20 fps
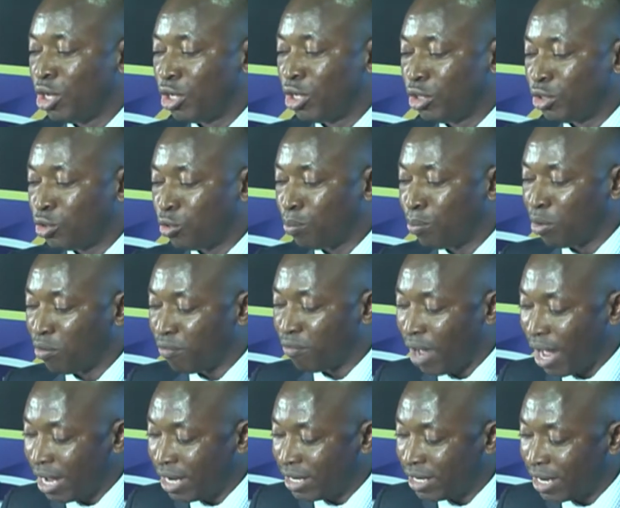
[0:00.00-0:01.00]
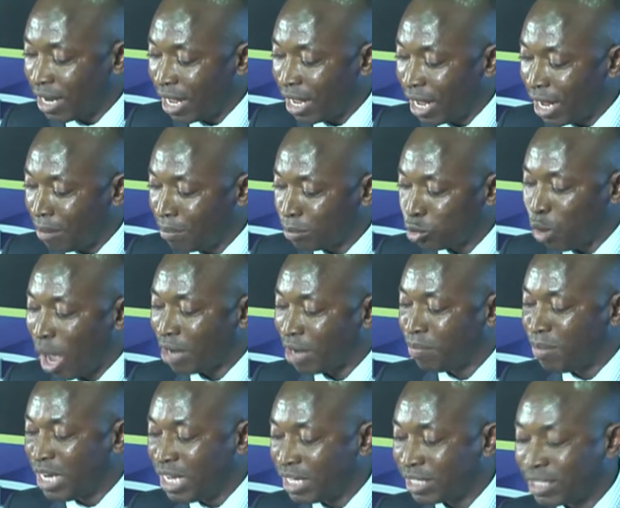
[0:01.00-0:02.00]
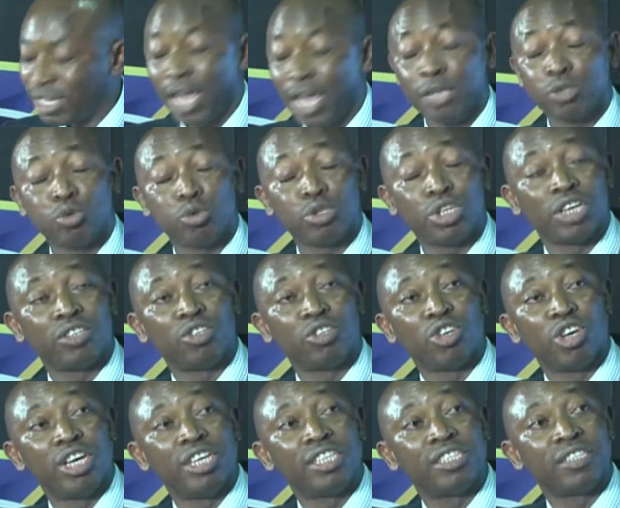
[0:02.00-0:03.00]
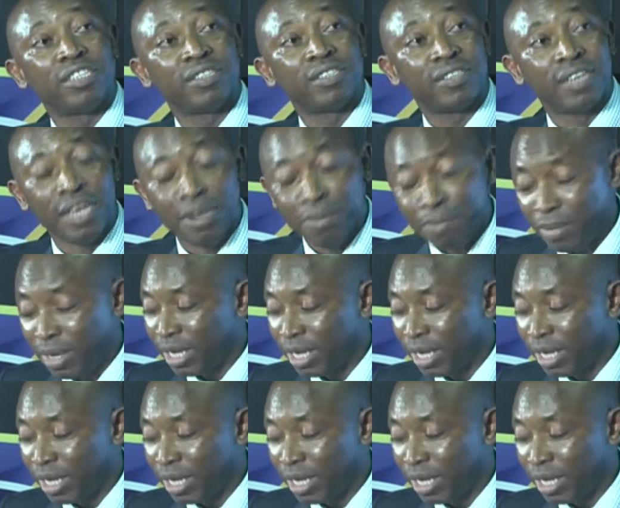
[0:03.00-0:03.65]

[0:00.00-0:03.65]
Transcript: to provide, to administer a social security scheme